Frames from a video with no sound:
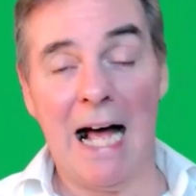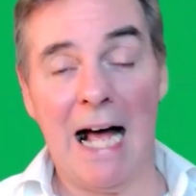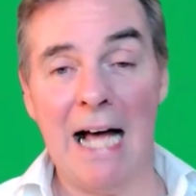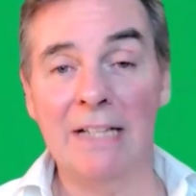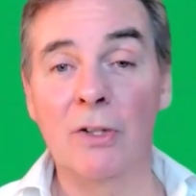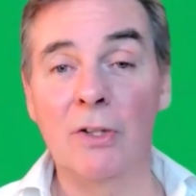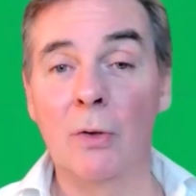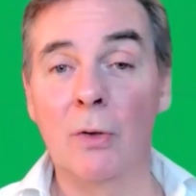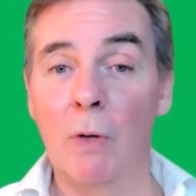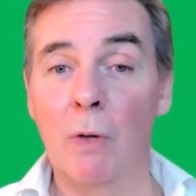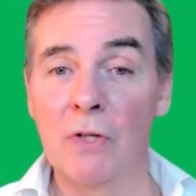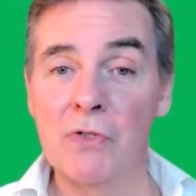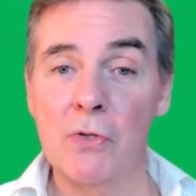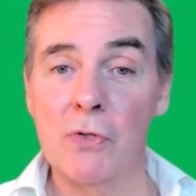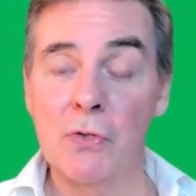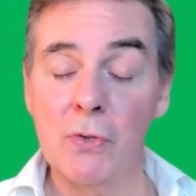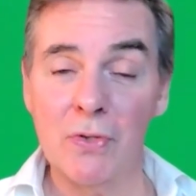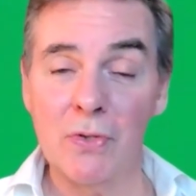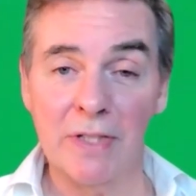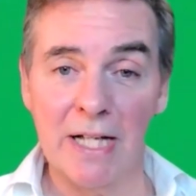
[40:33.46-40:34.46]
I don't want
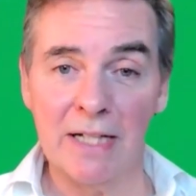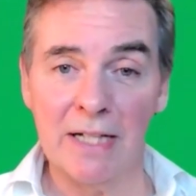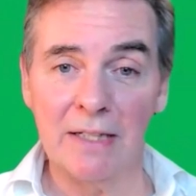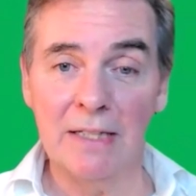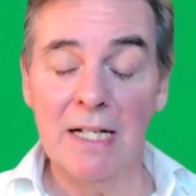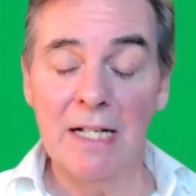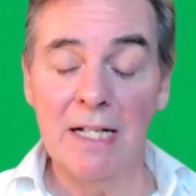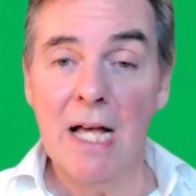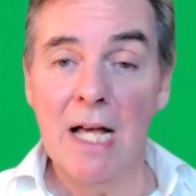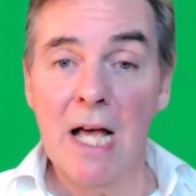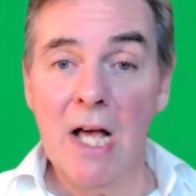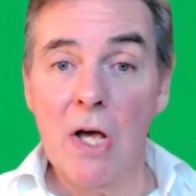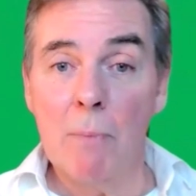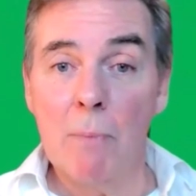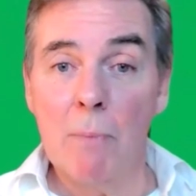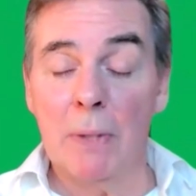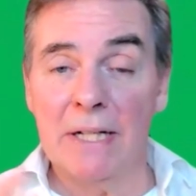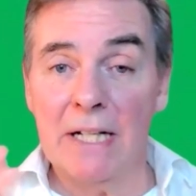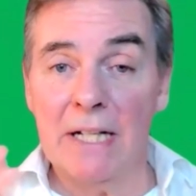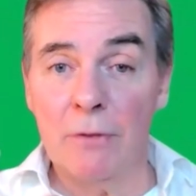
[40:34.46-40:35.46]
to do that.
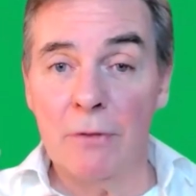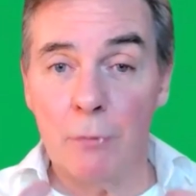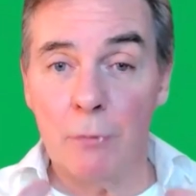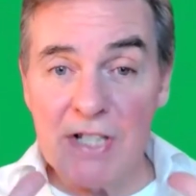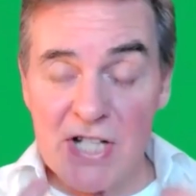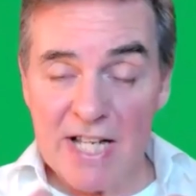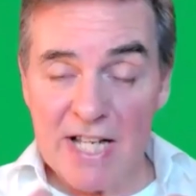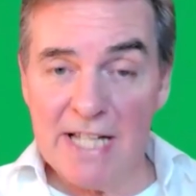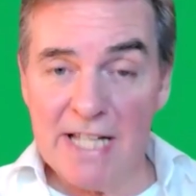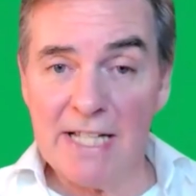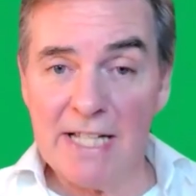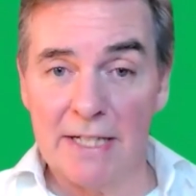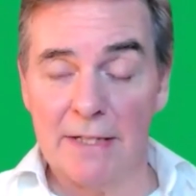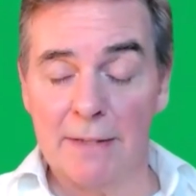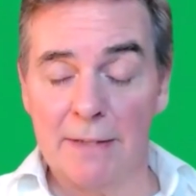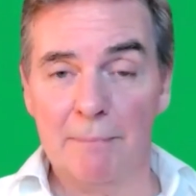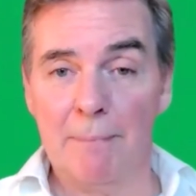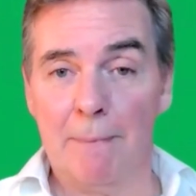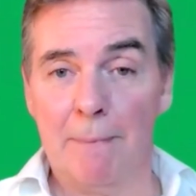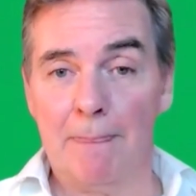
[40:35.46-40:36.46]
But if we take
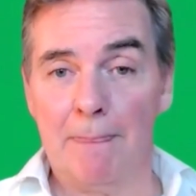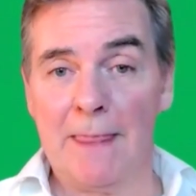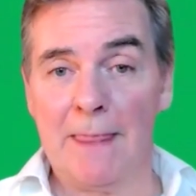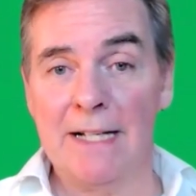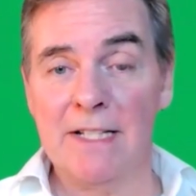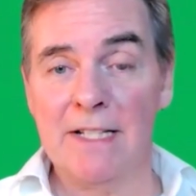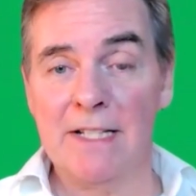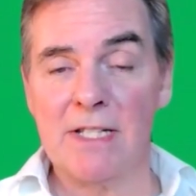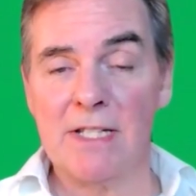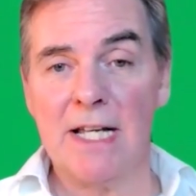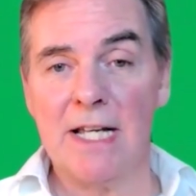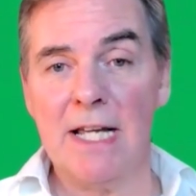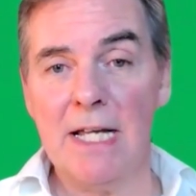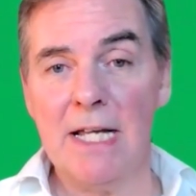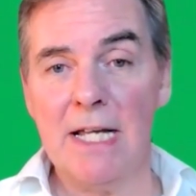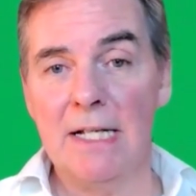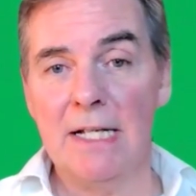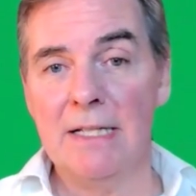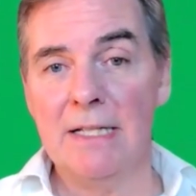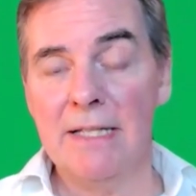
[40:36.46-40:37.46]
it and
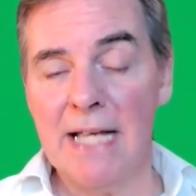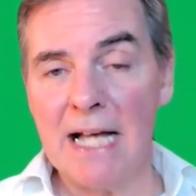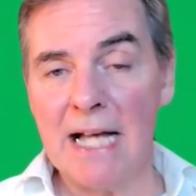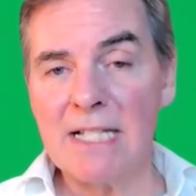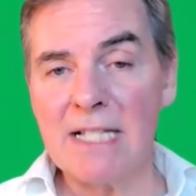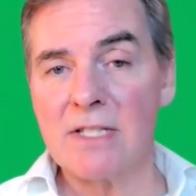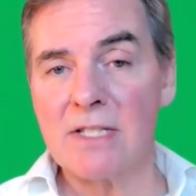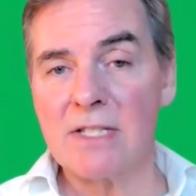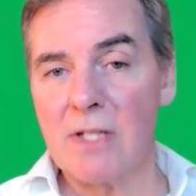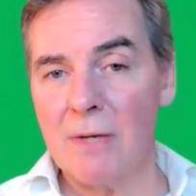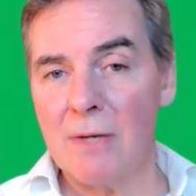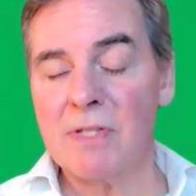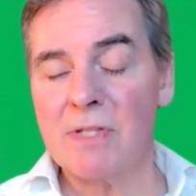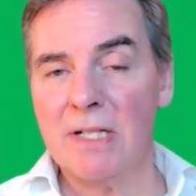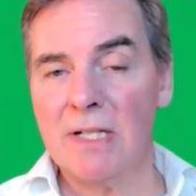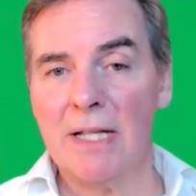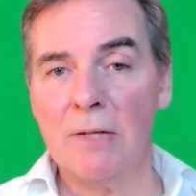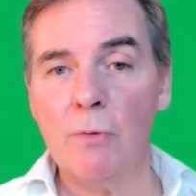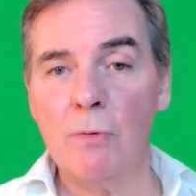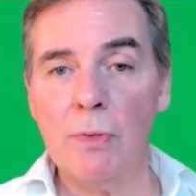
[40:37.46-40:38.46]
say, that's
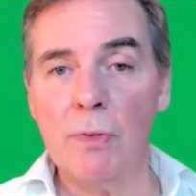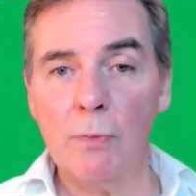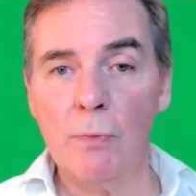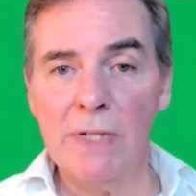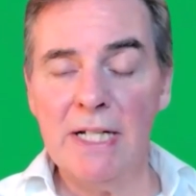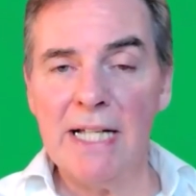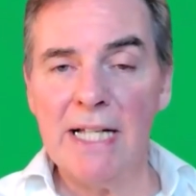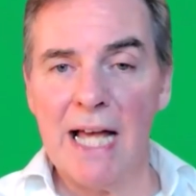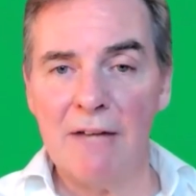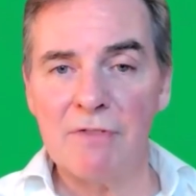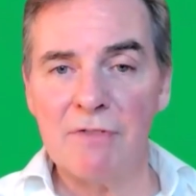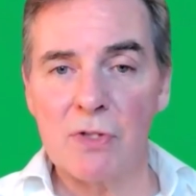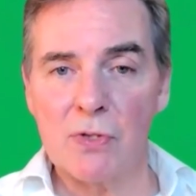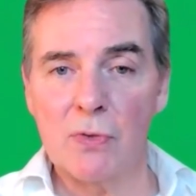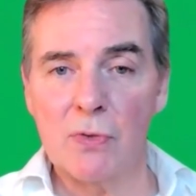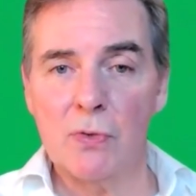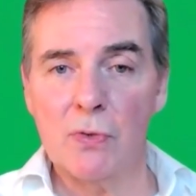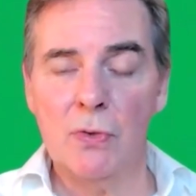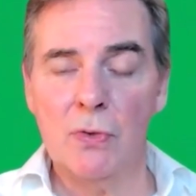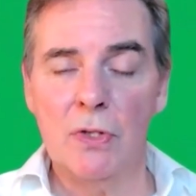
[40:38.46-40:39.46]
something that we really have
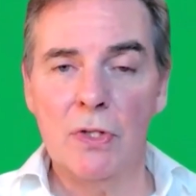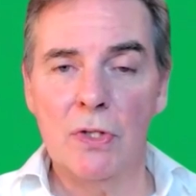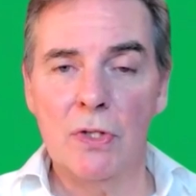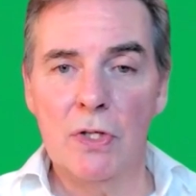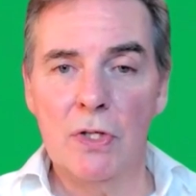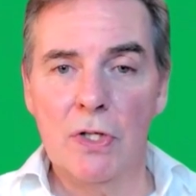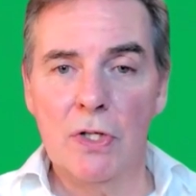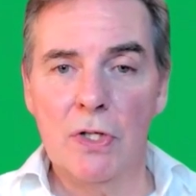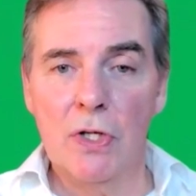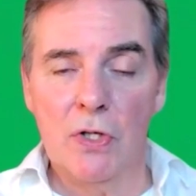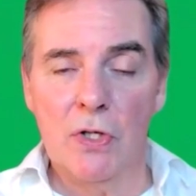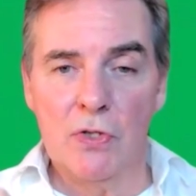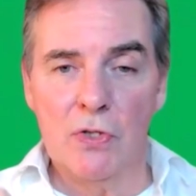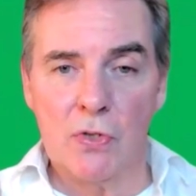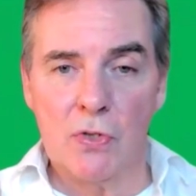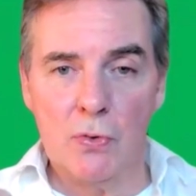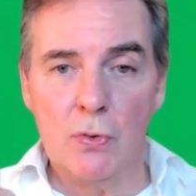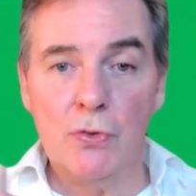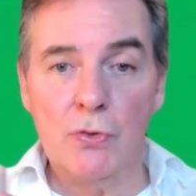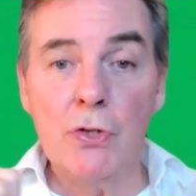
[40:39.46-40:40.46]
to
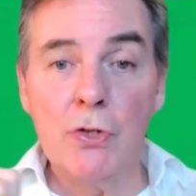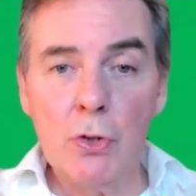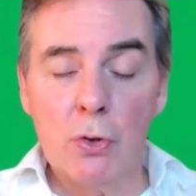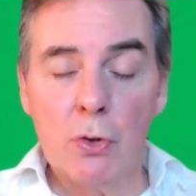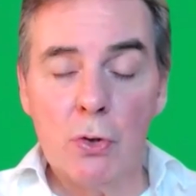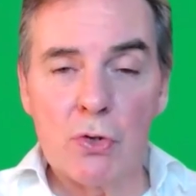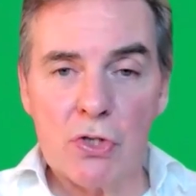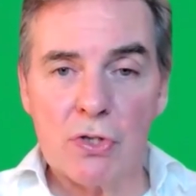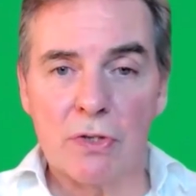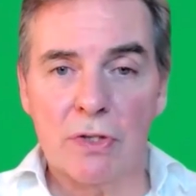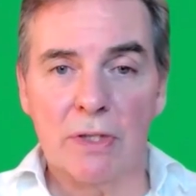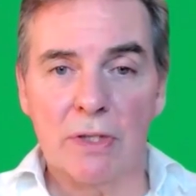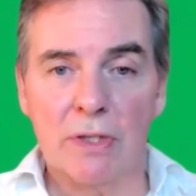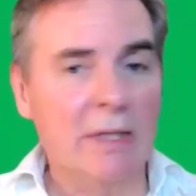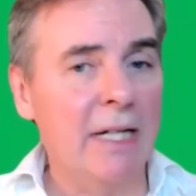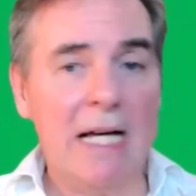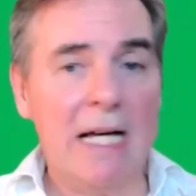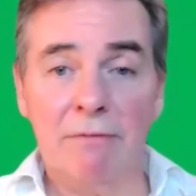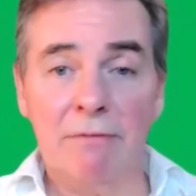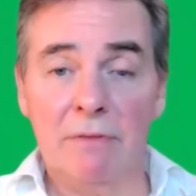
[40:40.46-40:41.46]
use,
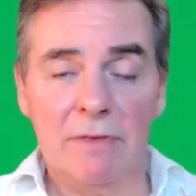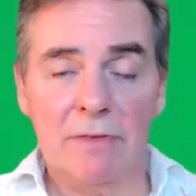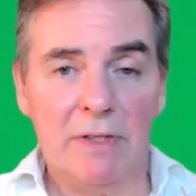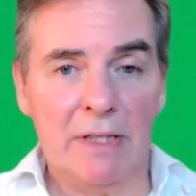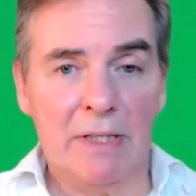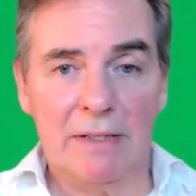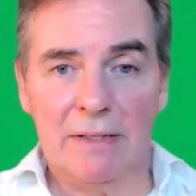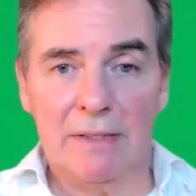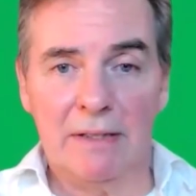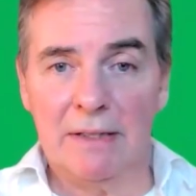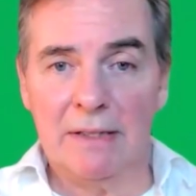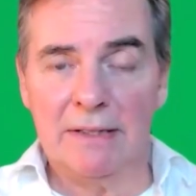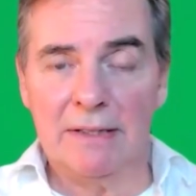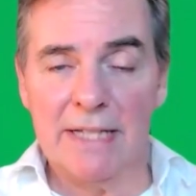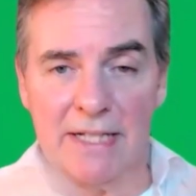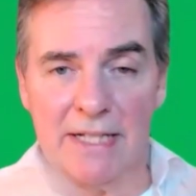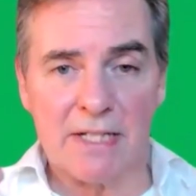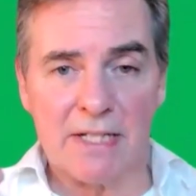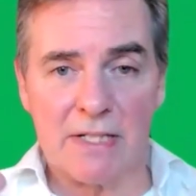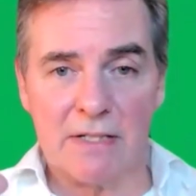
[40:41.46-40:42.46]

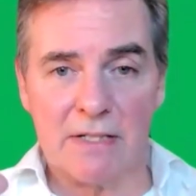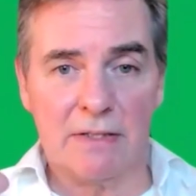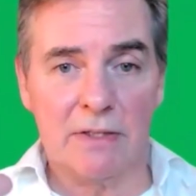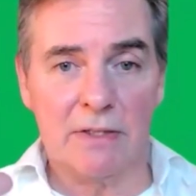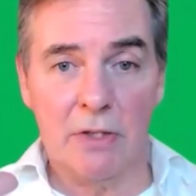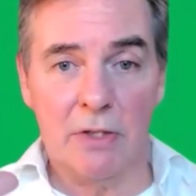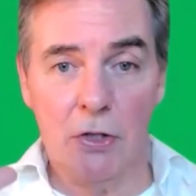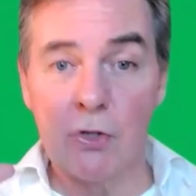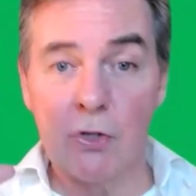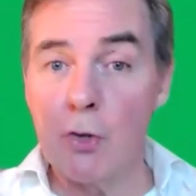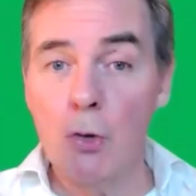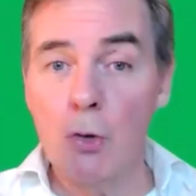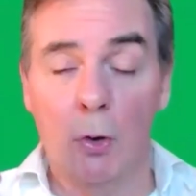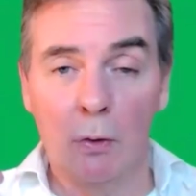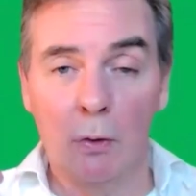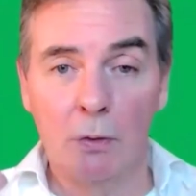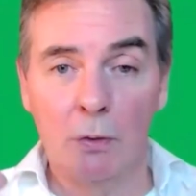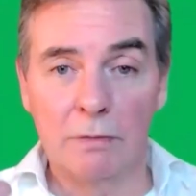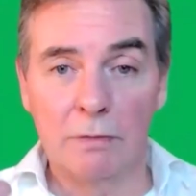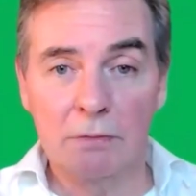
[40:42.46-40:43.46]
this
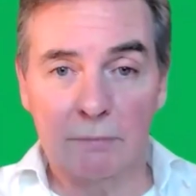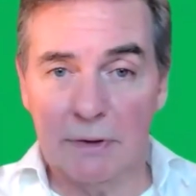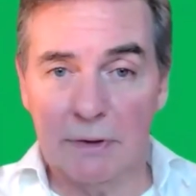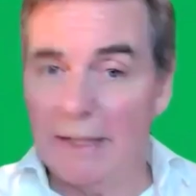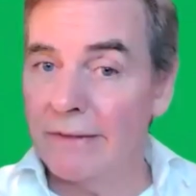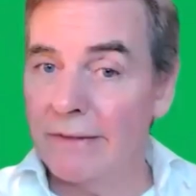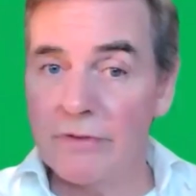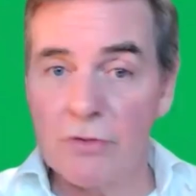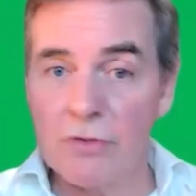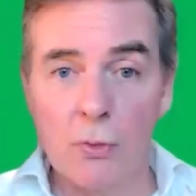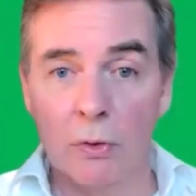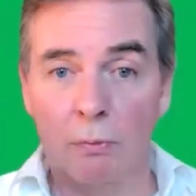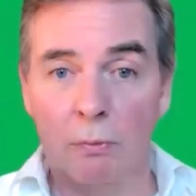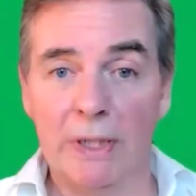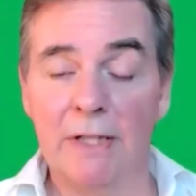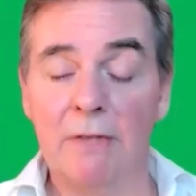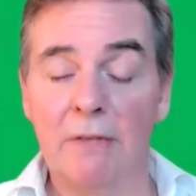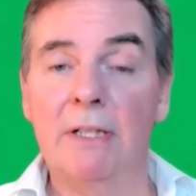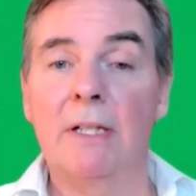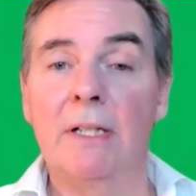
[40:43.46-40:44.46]
tool,
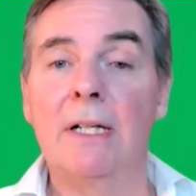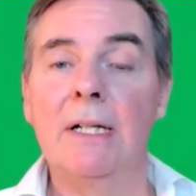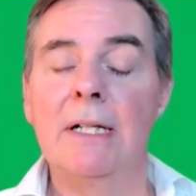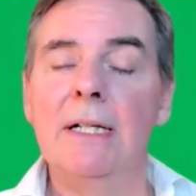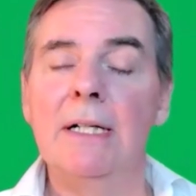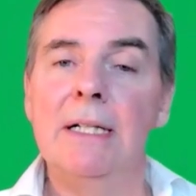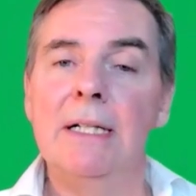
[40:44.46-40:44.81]
whatever.